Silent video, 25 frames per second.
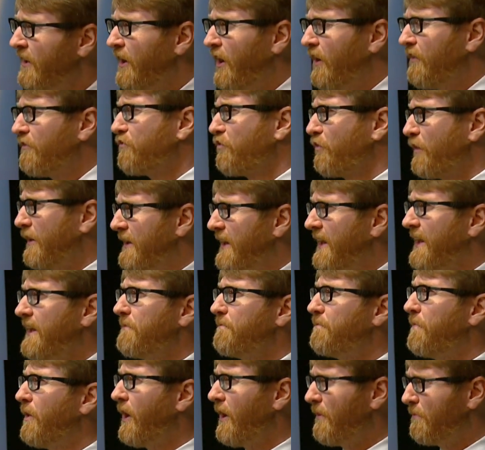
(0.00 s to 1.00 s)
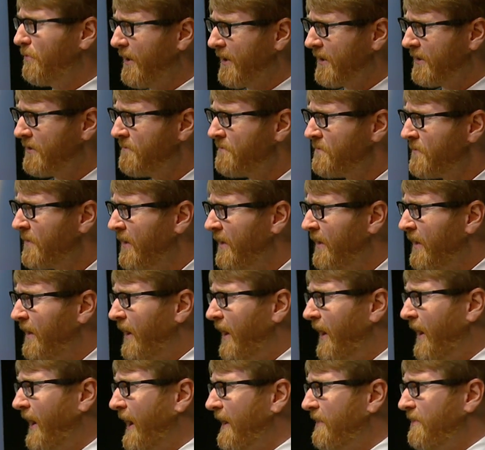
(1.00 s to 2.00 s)
of reading in public.
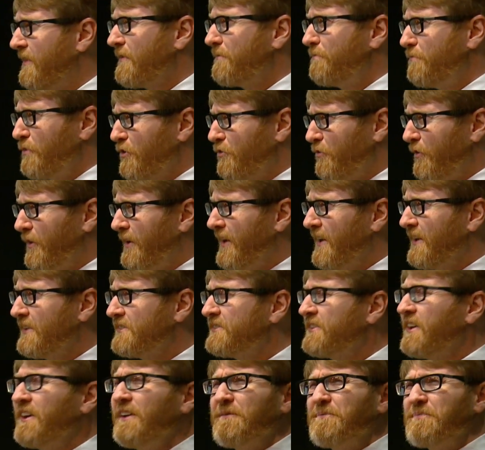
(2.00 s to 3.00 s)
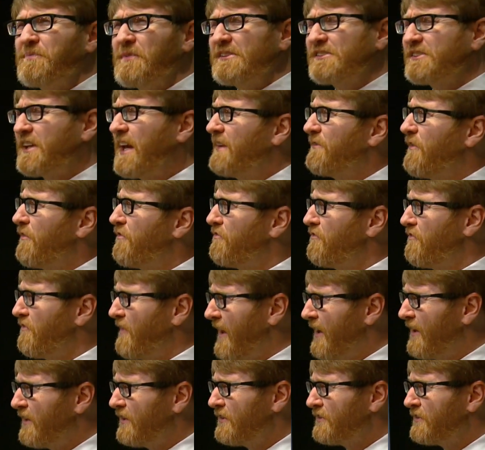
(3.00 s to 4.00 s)
Uh, I think book readings is kind of a
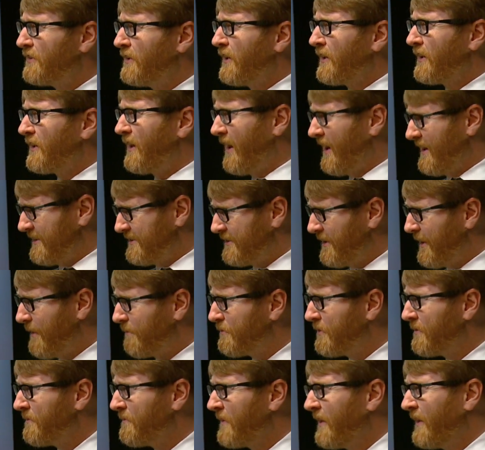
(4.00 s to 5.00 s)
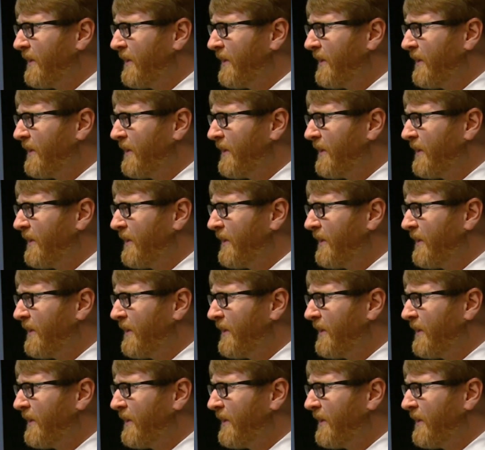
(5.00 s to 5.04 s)
failed concept.